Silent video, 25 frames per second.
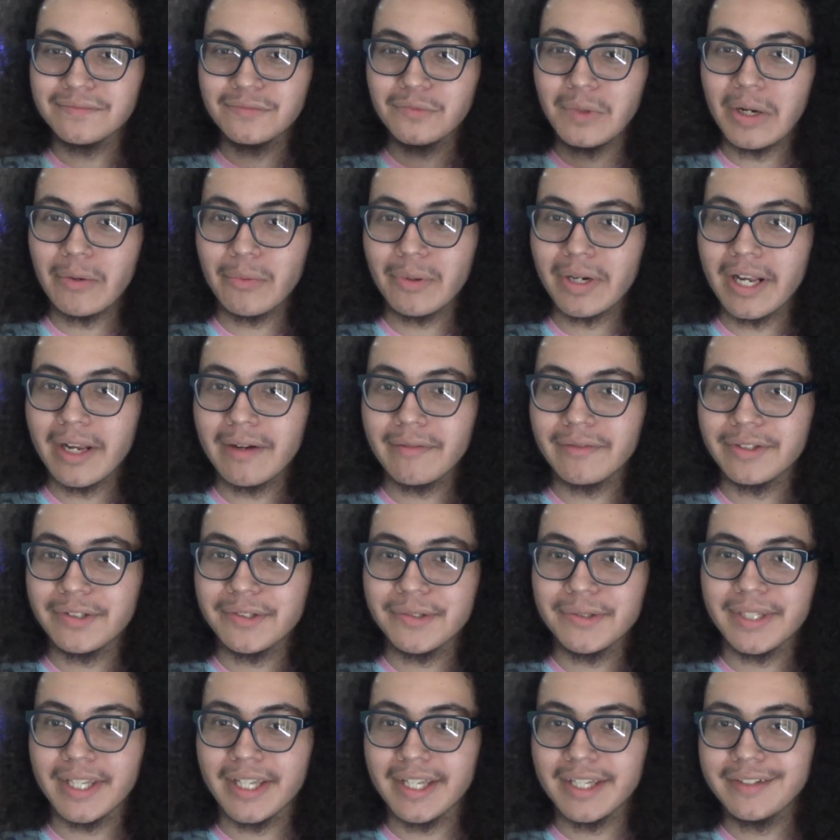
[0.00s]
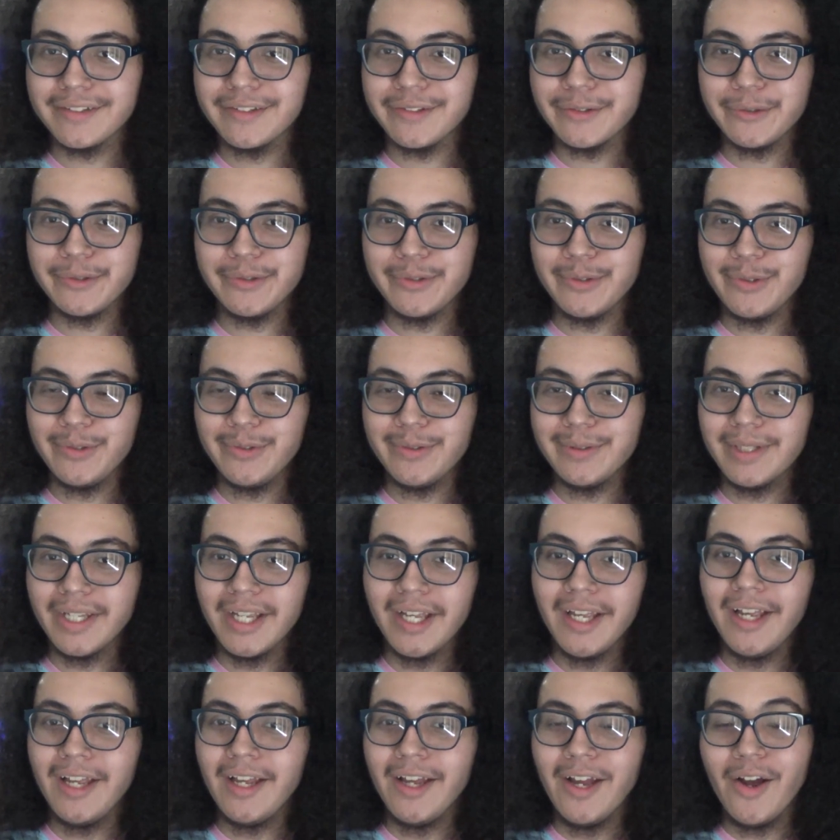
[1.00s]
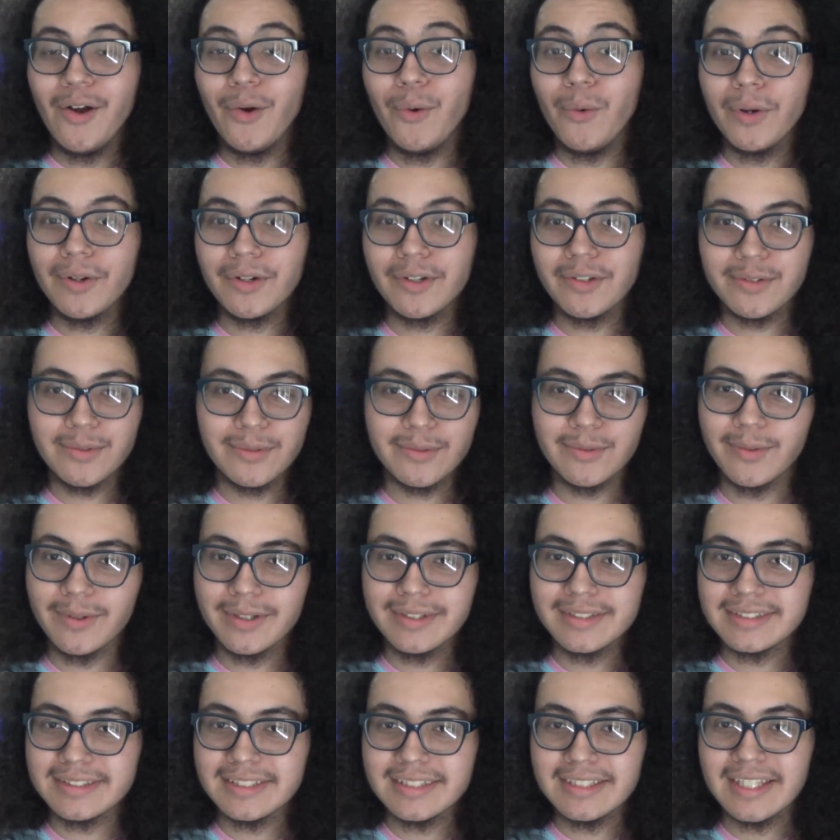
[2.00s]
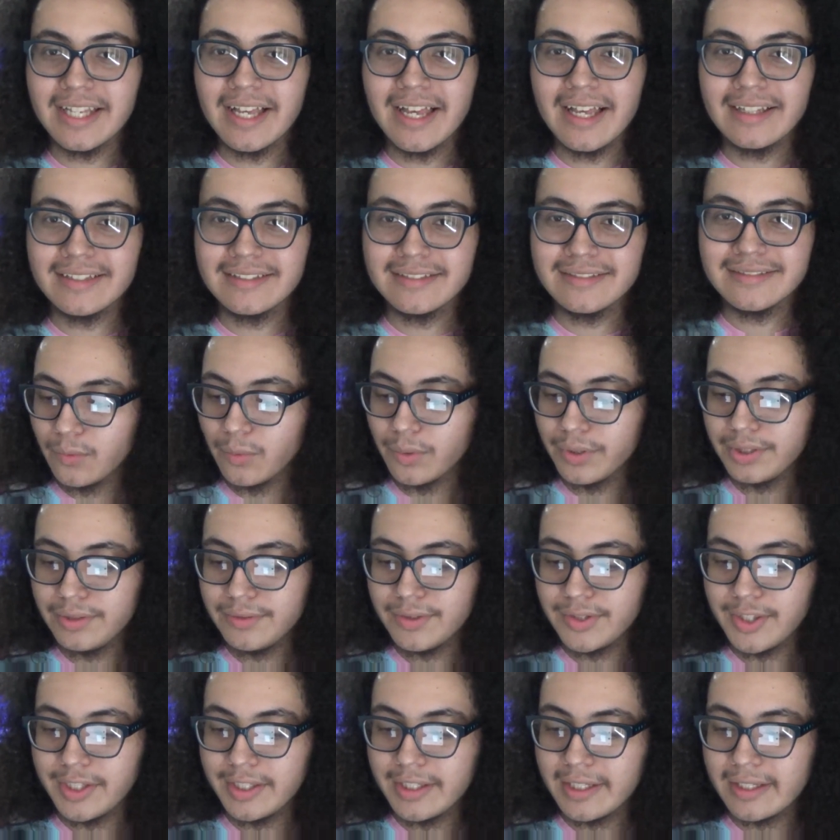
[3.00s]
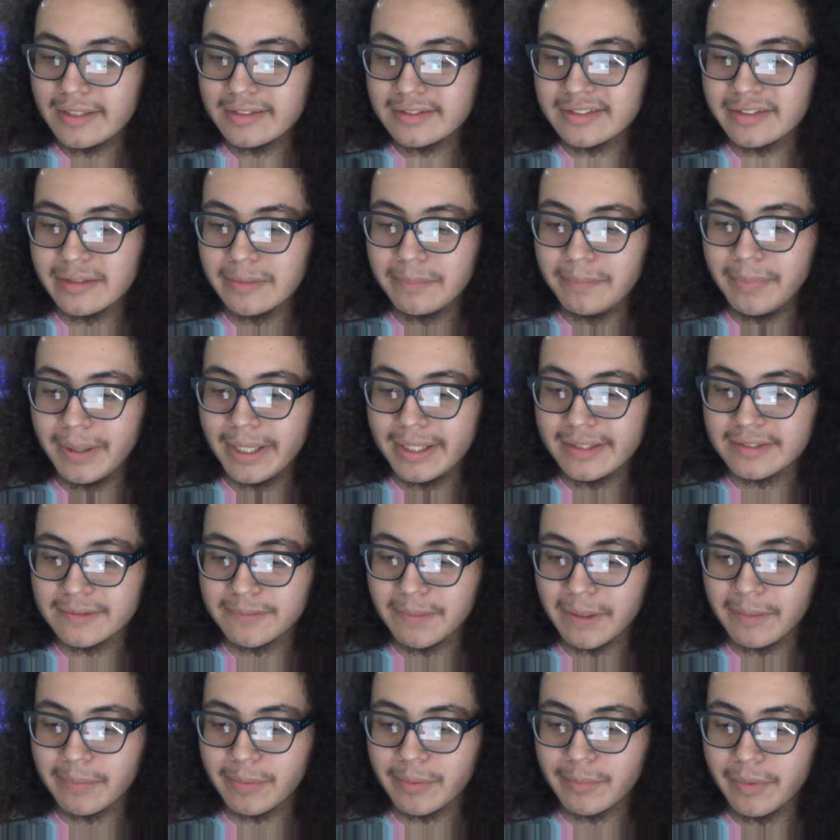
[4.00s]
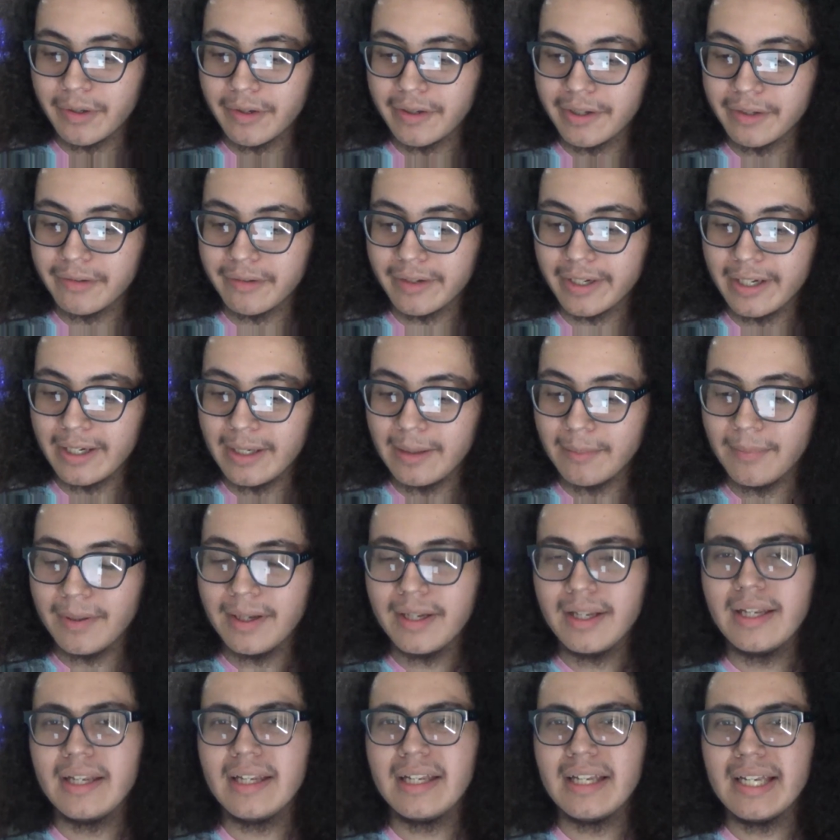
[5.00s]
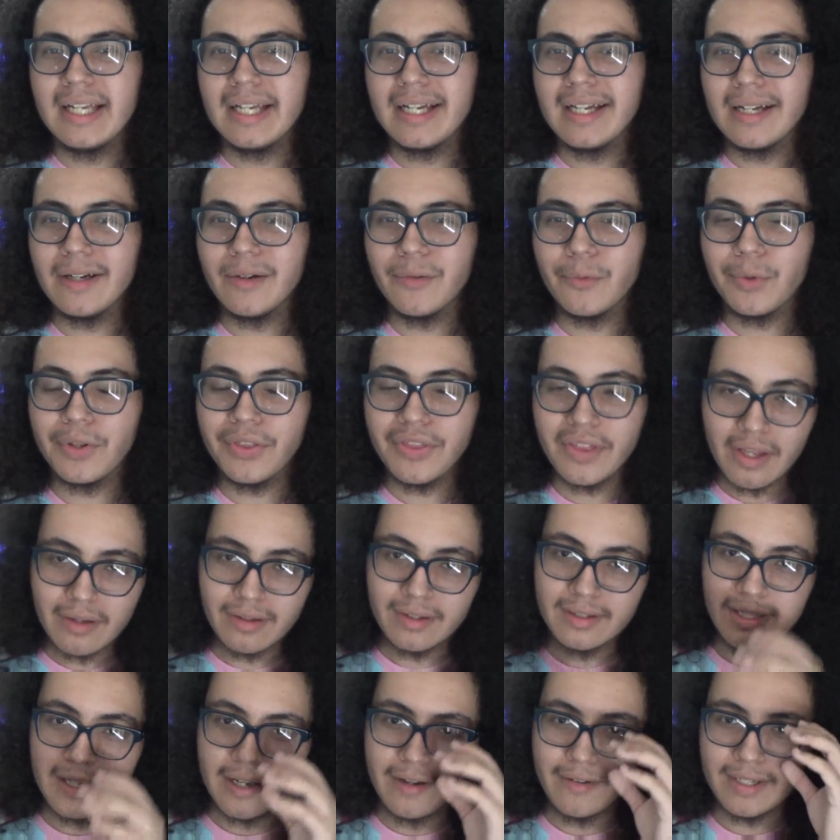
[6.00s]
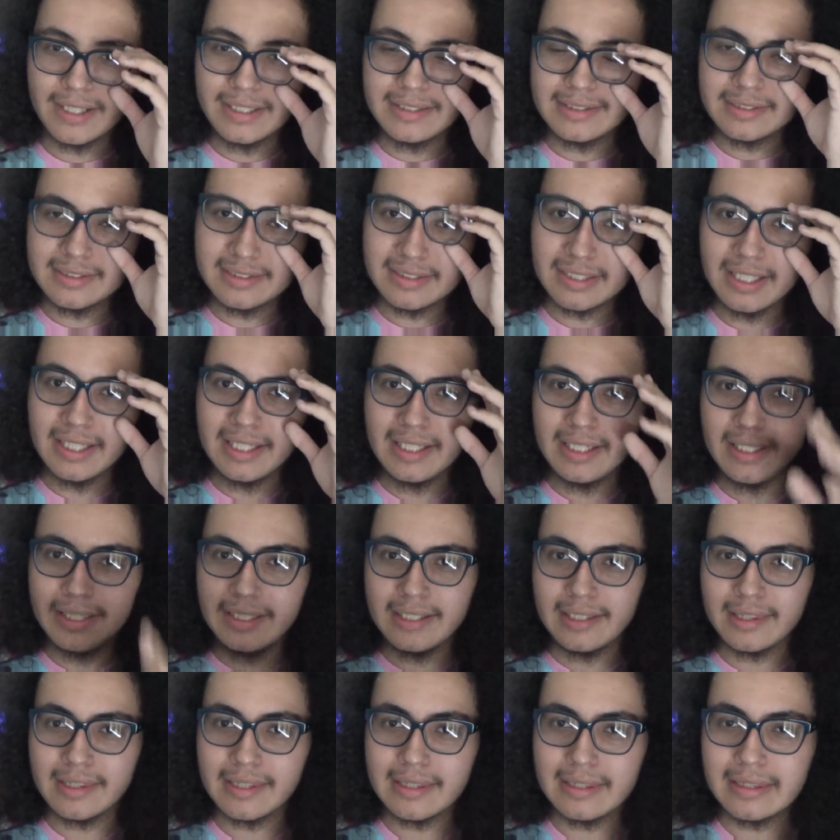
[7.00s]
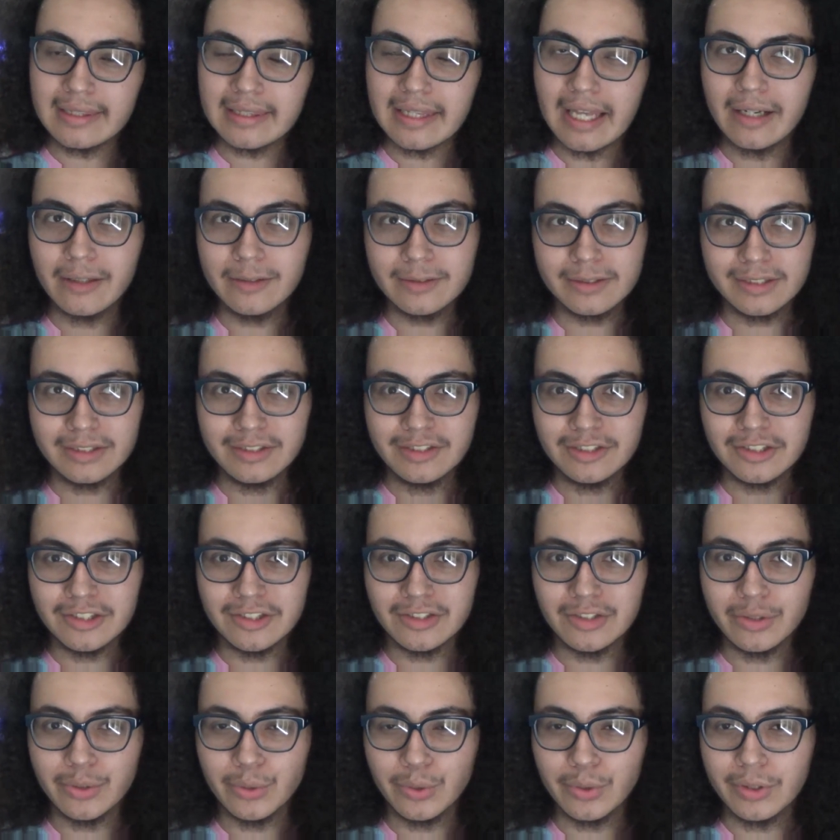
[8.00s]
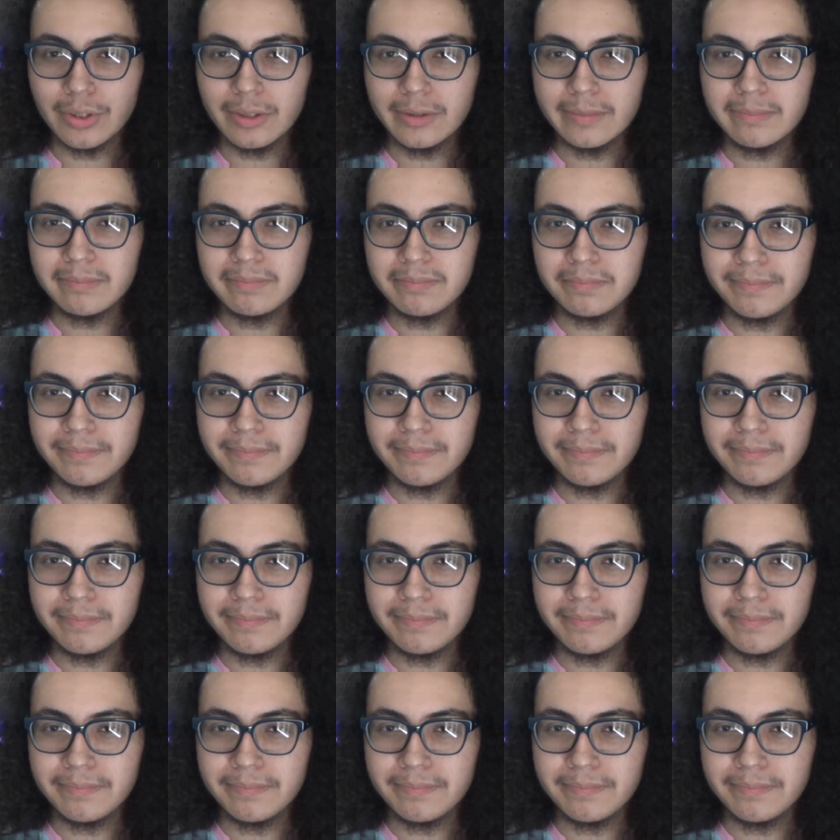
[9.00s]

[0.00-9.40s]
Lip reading: Why would I ever do that? Who on earth would want to see that? What do you think is the best Paper Mario game? Without a doubt, I'd say Thousand Year Door,